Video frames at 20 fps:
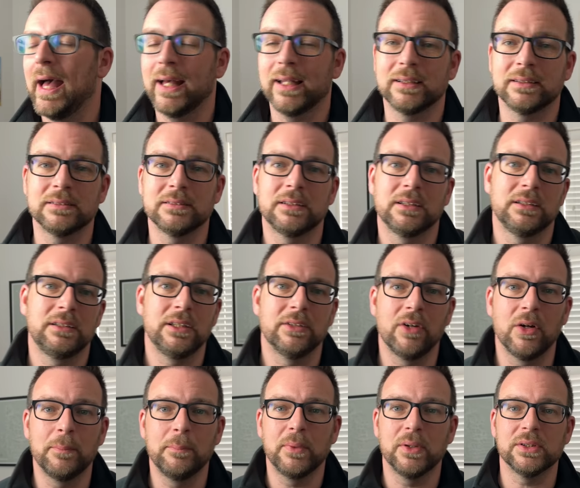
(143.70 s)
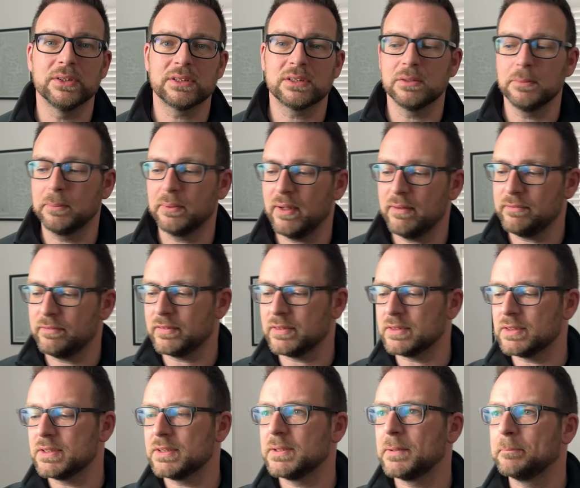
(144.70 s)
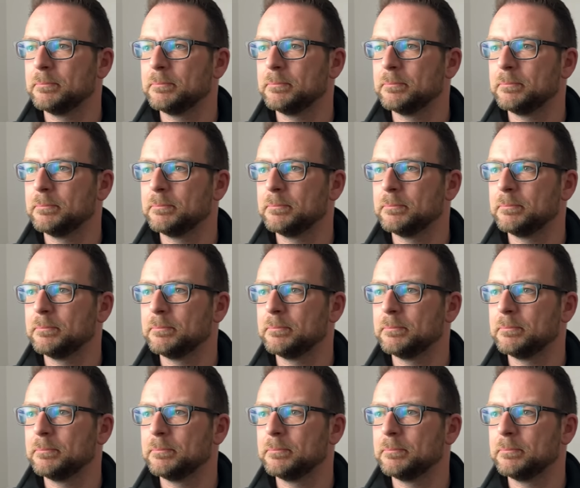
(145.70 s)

and your own personal preference.